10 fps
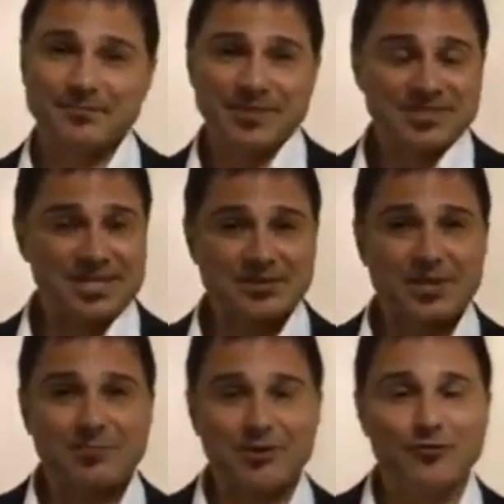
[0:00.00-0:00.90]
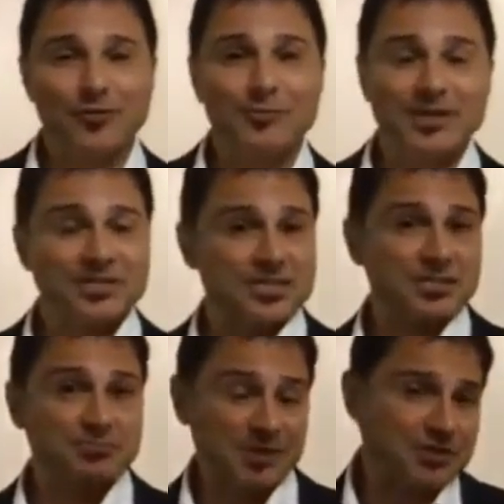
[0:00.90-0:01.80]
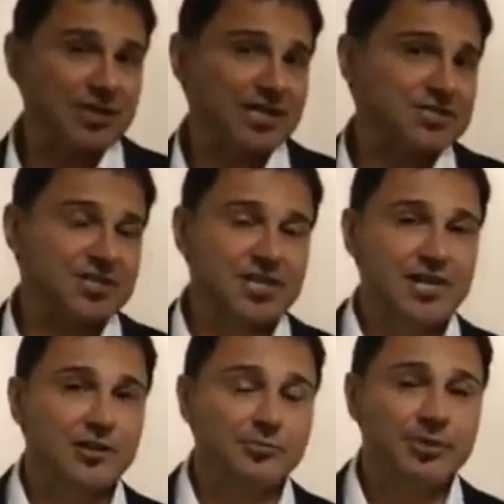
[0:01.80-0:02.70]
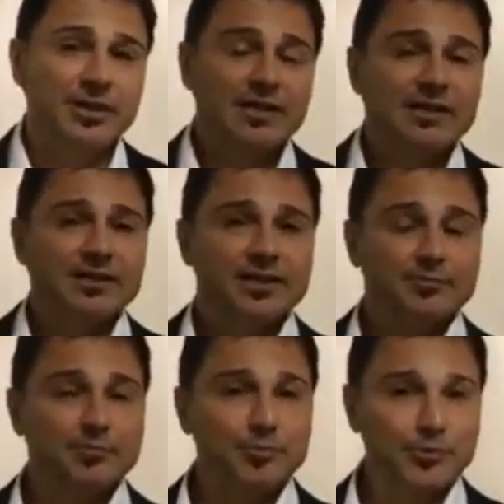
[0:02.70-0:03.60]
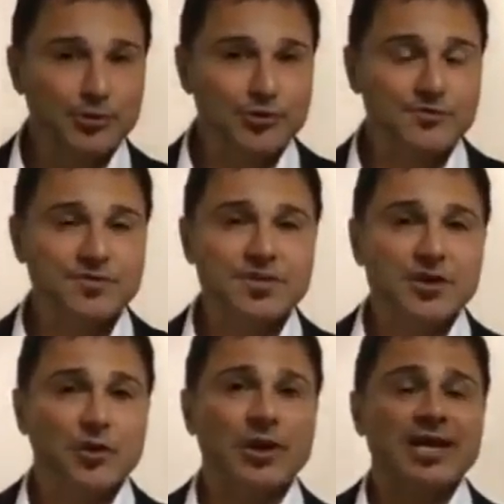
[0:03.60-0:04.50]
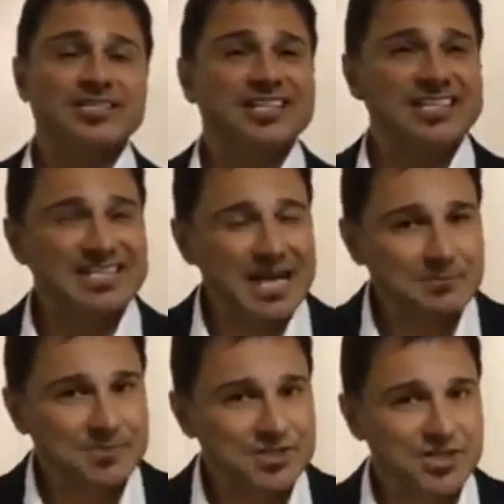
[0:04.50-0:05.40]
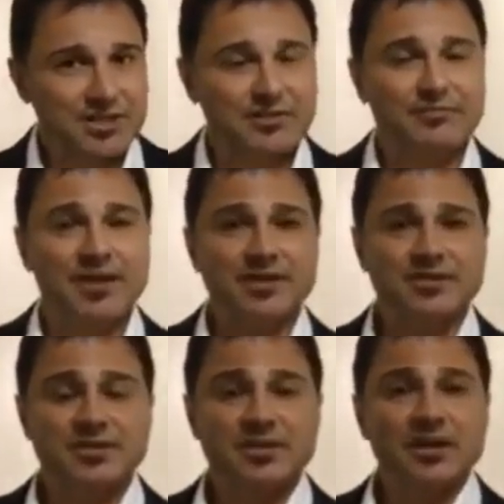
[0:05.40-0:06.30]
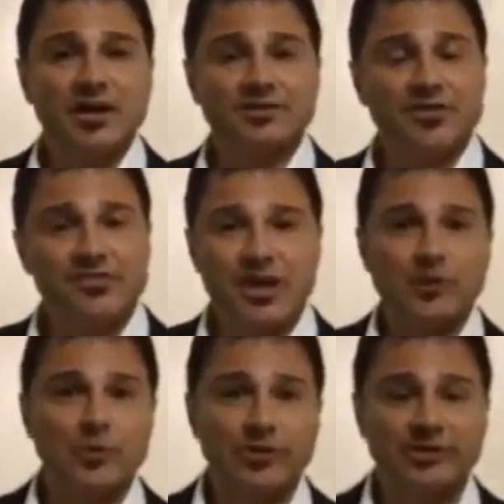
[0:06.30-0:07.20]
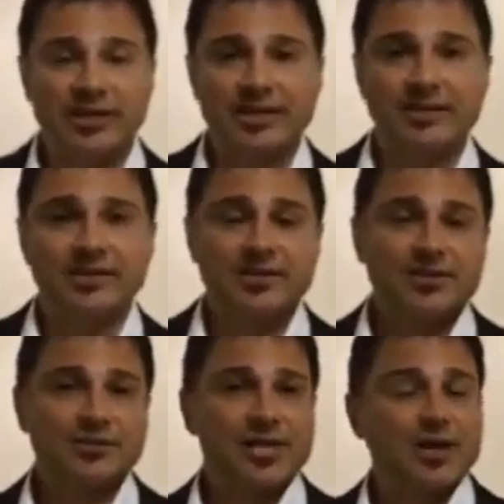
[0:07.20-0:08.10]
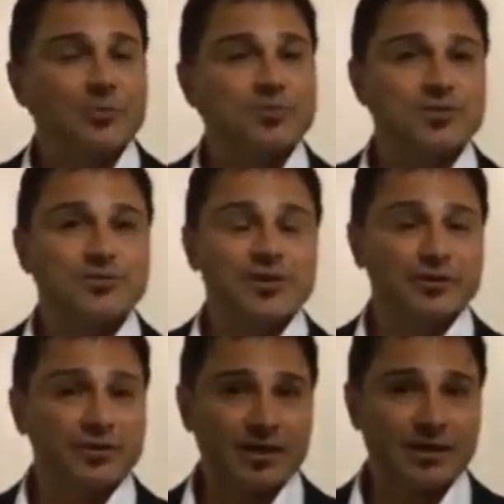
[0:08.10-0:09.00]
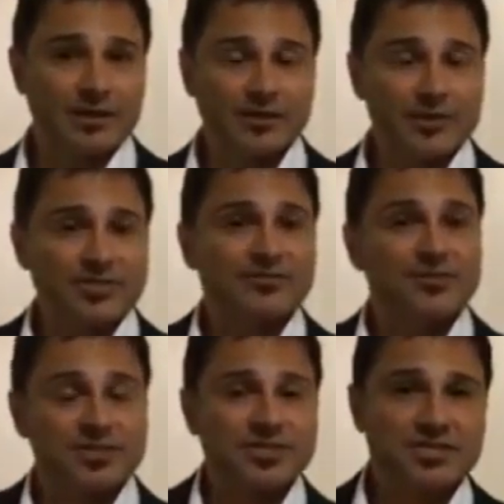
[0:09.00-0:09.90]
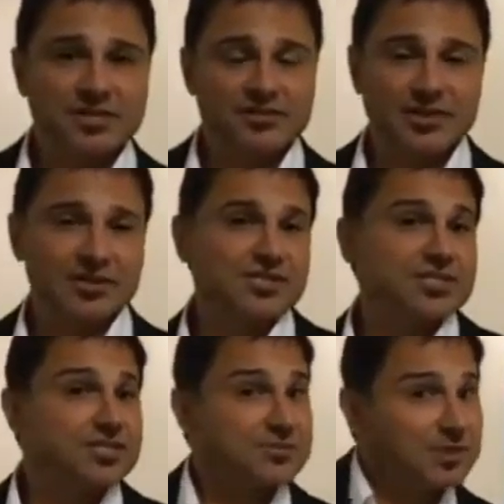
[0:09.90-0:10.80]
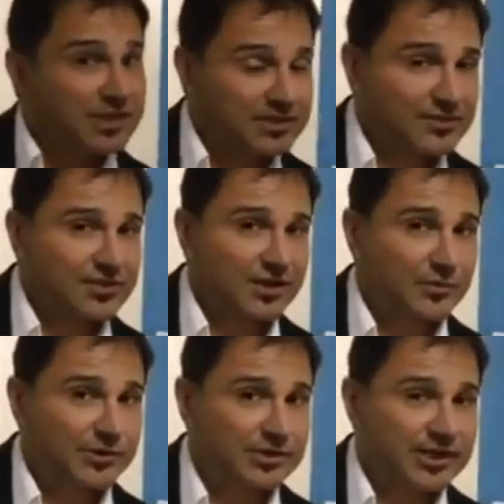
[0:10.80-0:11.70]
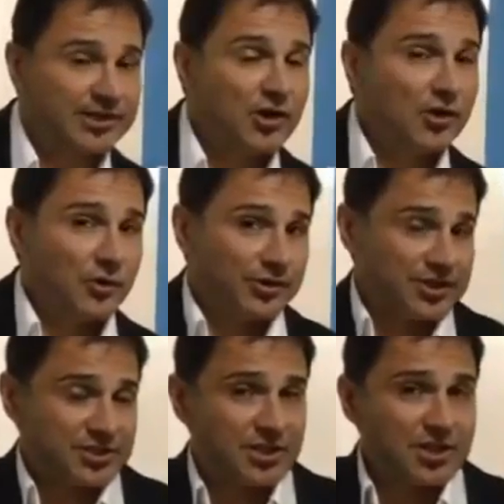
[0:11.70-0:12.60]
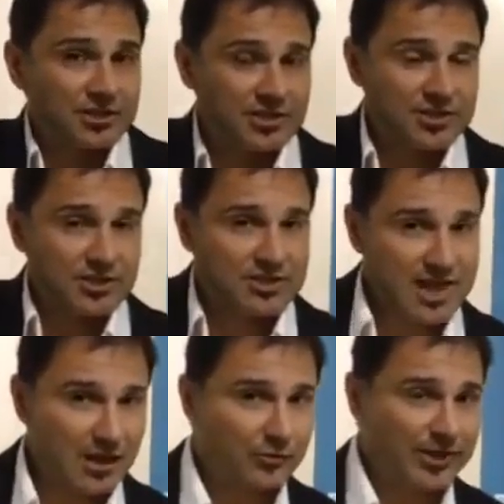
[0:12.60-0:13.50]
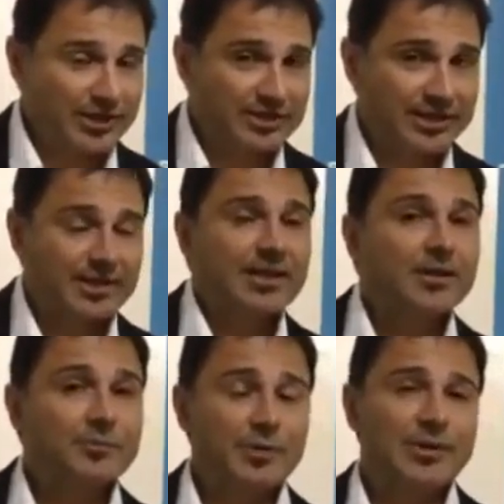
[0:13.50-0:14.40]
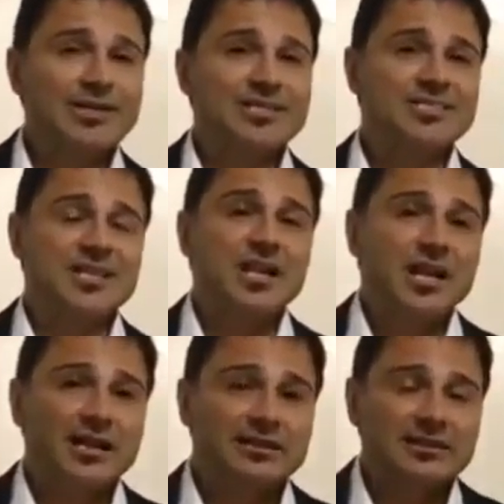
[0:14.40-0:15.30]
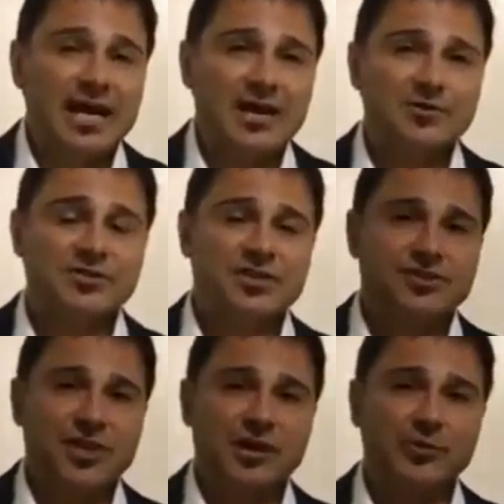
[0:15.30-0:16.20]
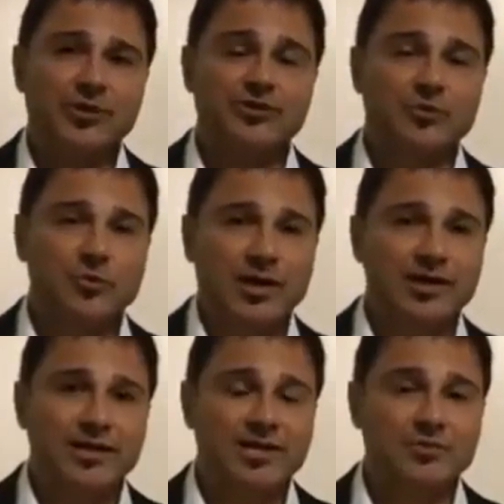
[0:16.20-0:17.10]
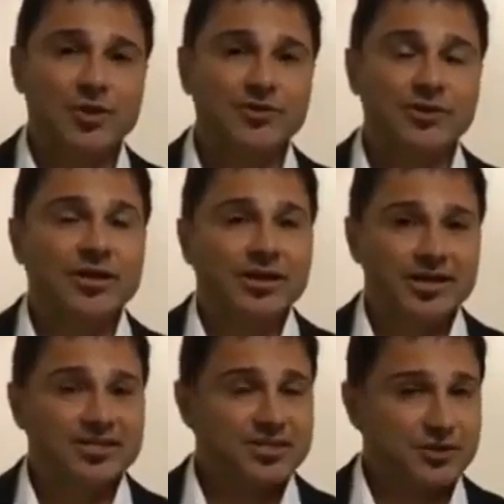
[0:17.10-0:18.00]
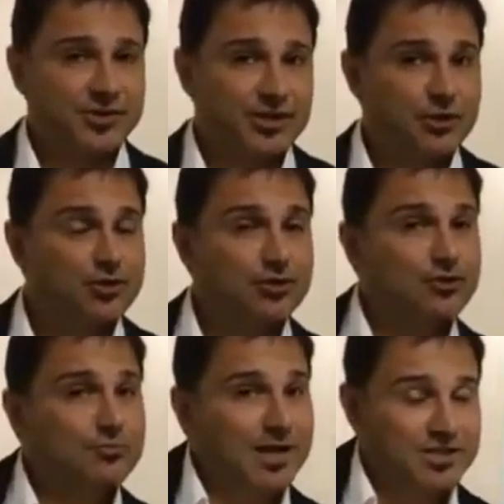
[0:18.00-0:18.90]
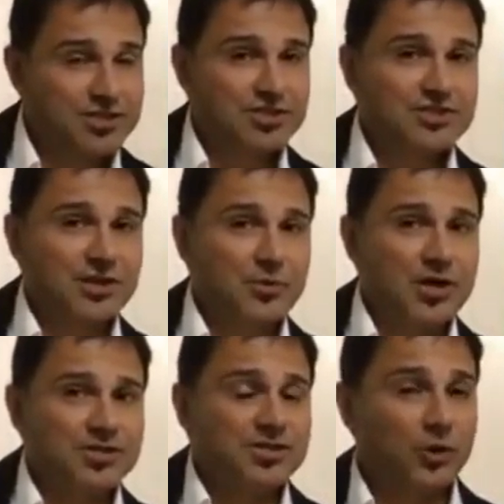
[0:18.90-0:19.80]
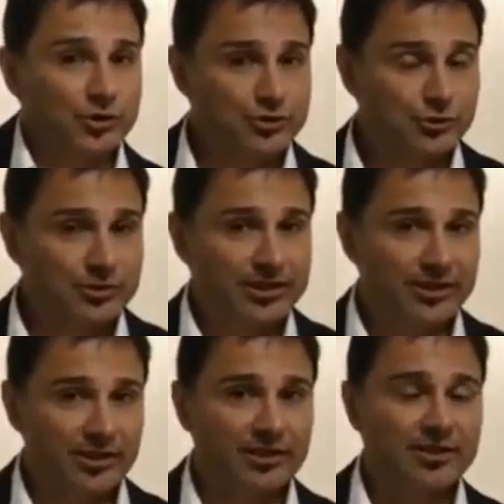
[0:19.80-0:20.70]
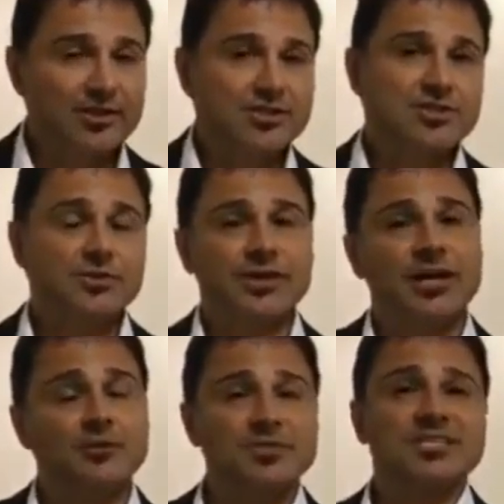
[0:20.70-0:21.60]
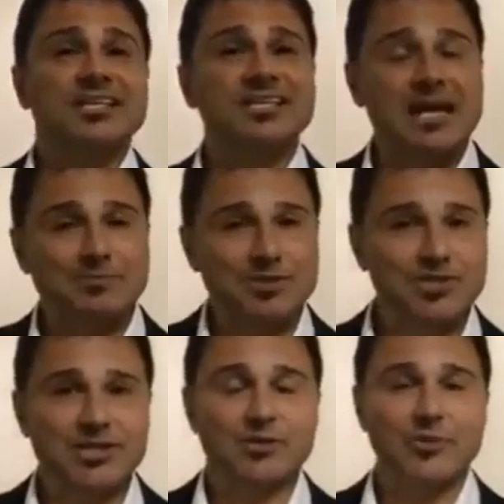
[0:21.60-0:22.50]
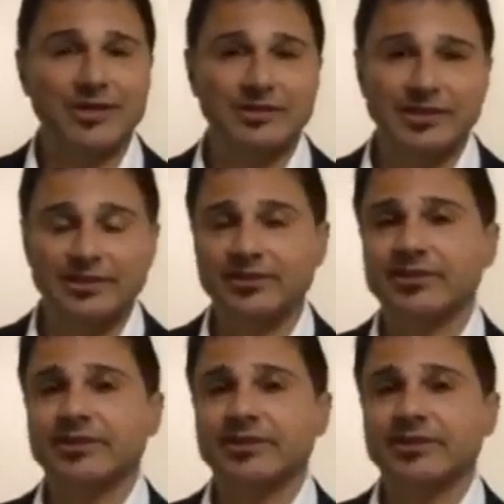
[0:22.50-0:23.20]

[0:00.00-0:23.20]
Sounds like a mouthful, but it's a specialized kelp that improves or has an adaptogenic effect on the thyroid gland. So it helps you, it creates efficiencies in the thyroid. It doesn't stimulate the thyroid gland, or it doesn't down-regulate it, but what it does is it allows the thyroid to recognize whether it's secreting too much thyroxine or too little. So it helps as an adaptogenic regulator.